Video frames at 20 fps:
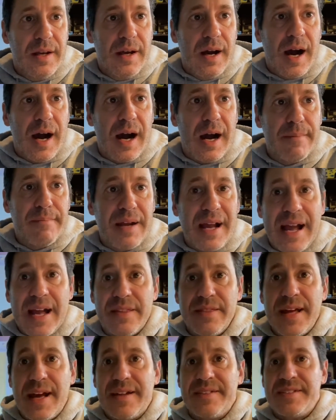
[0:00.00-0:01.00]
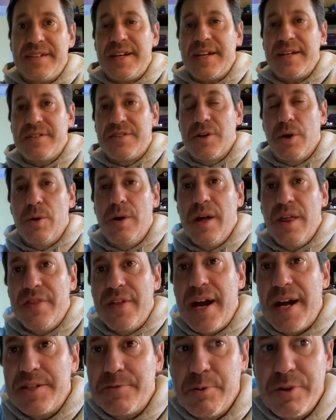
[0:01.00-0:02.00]
And that's it. So
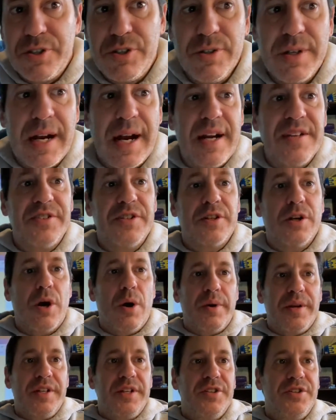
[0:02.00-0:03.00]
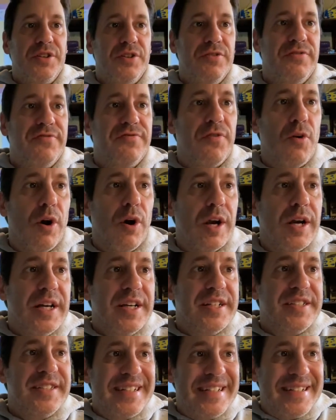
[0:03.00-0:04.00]
that's what you guys are going to do for
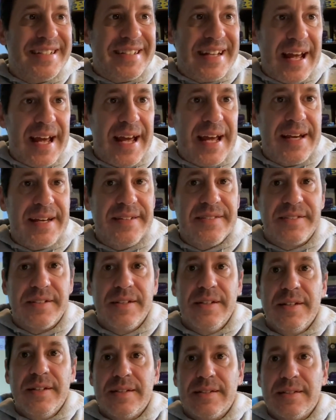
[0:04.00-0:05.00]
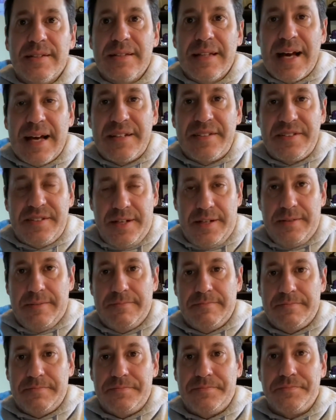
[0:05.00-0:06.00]
today's lesson.
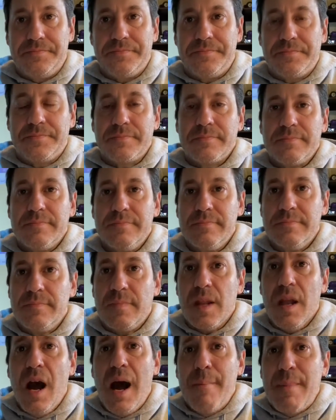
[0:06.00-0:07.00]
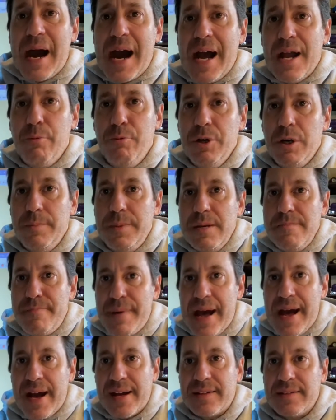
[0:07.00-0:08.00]
I will be
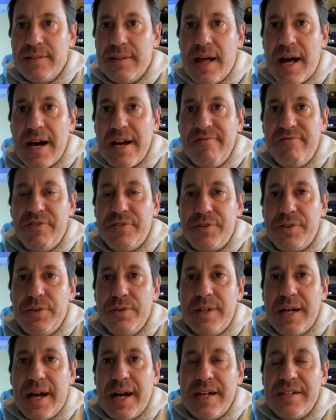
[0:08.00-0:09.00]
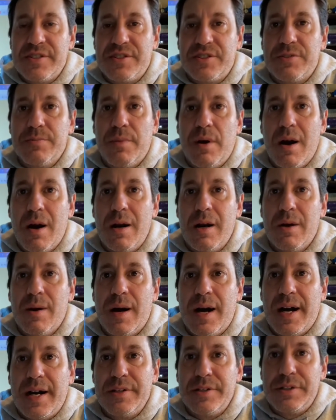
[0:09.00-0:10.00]
back live with you guys tomorrow
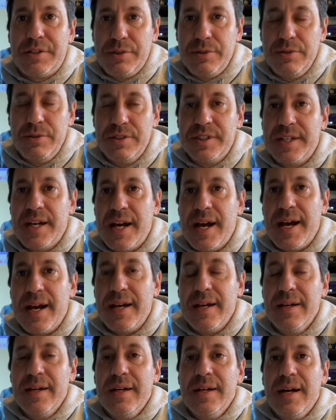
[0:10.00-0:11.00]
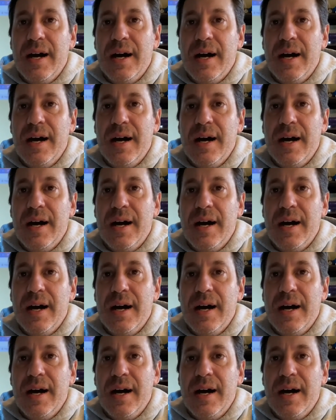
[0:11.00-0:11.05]
on Tuesday.